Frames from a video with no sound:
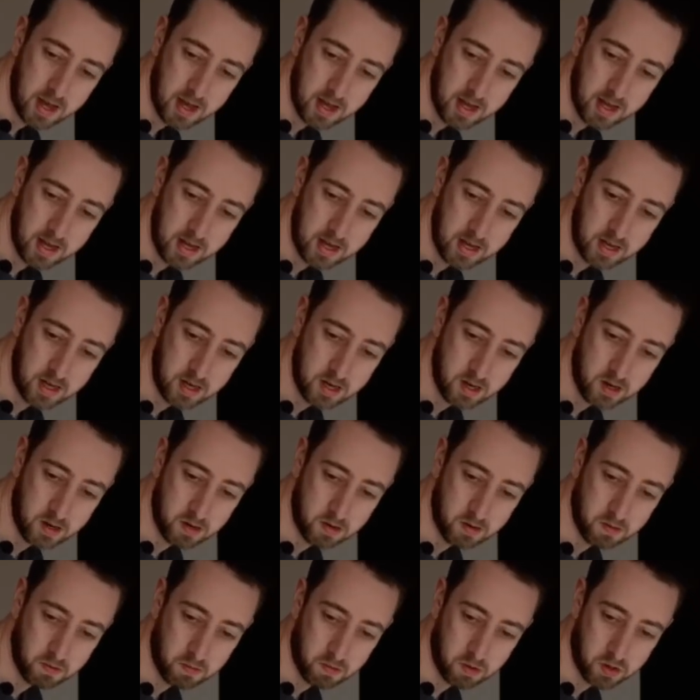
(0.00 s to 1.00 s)
in
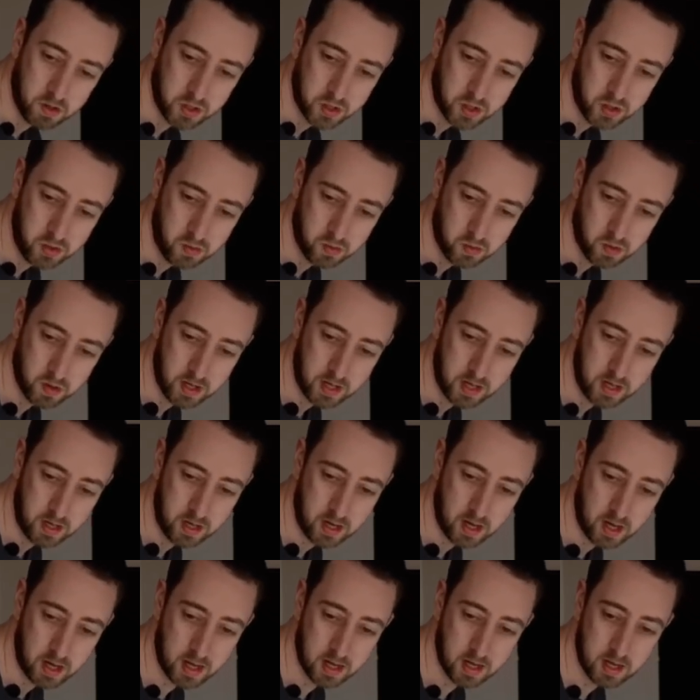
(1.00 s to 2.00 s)
what is known
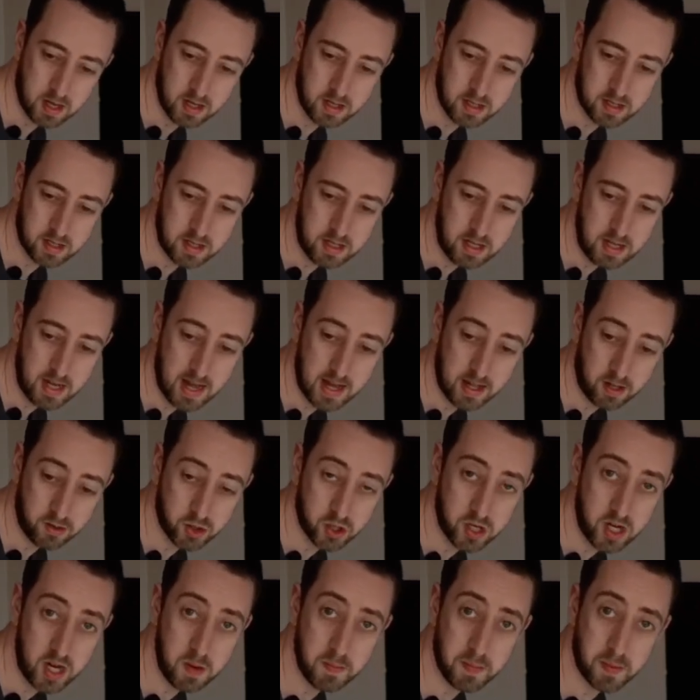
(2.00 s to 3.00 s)
as the L
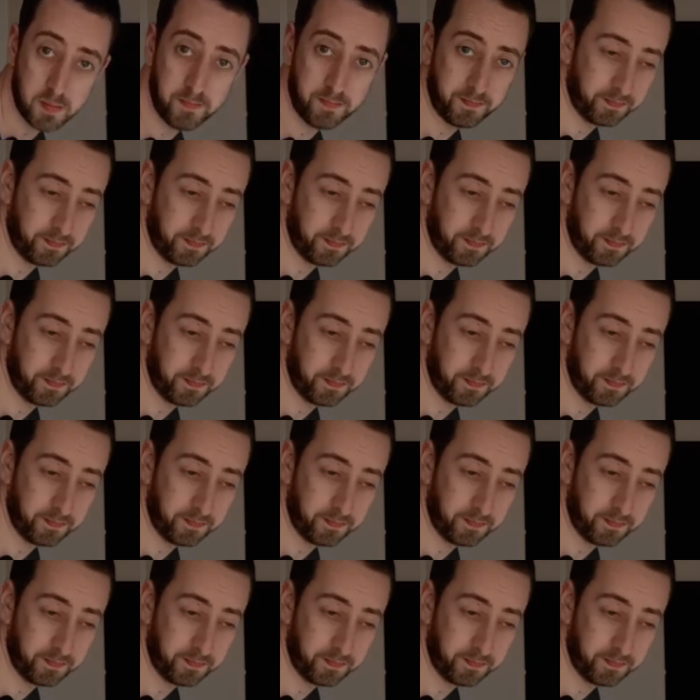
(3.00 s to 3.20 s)
shape,